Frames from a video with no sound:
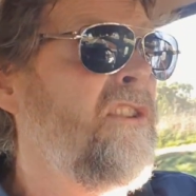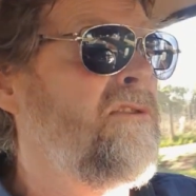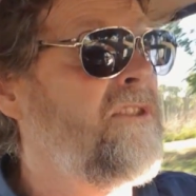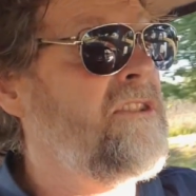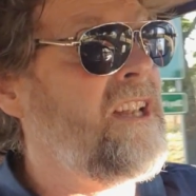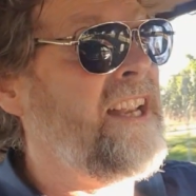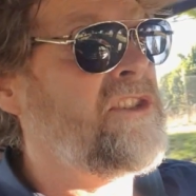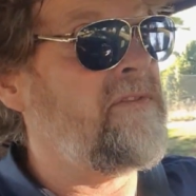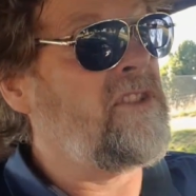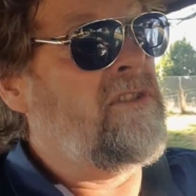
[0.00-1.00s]
All new
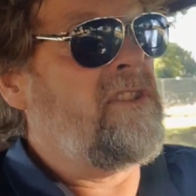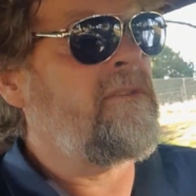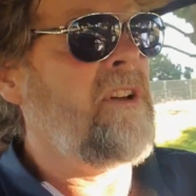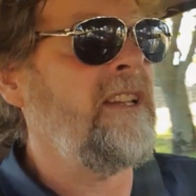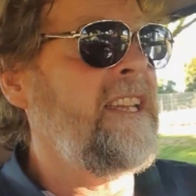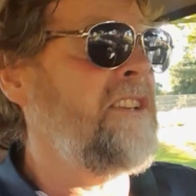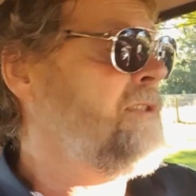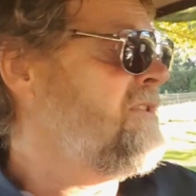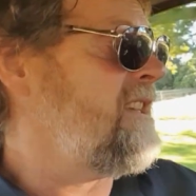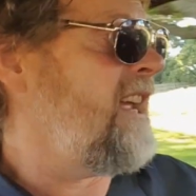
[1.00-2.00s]
clutch, of course, while the
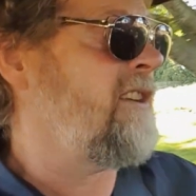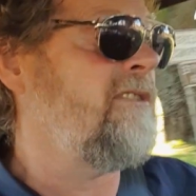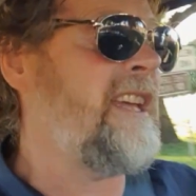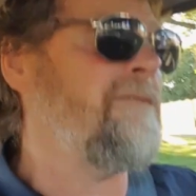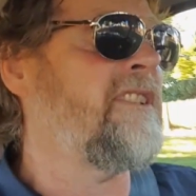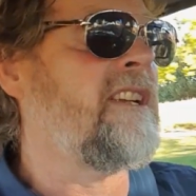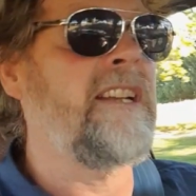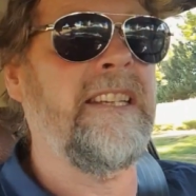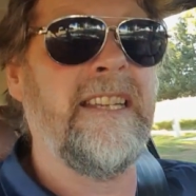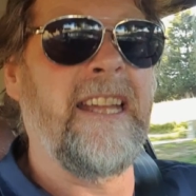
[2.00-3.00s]
engine was out, all that was
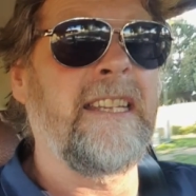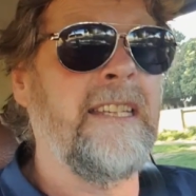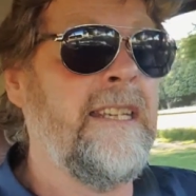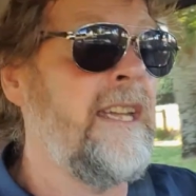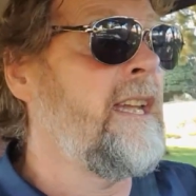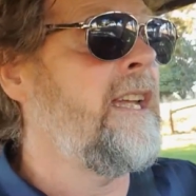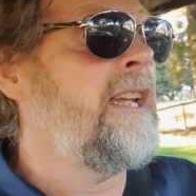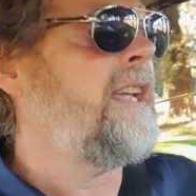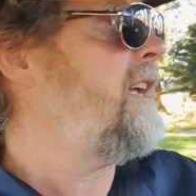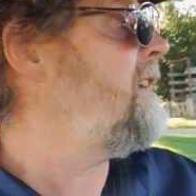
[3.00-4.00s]
kind of done.
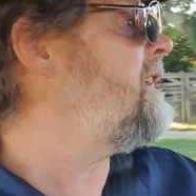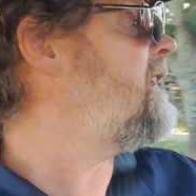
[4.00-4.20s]
And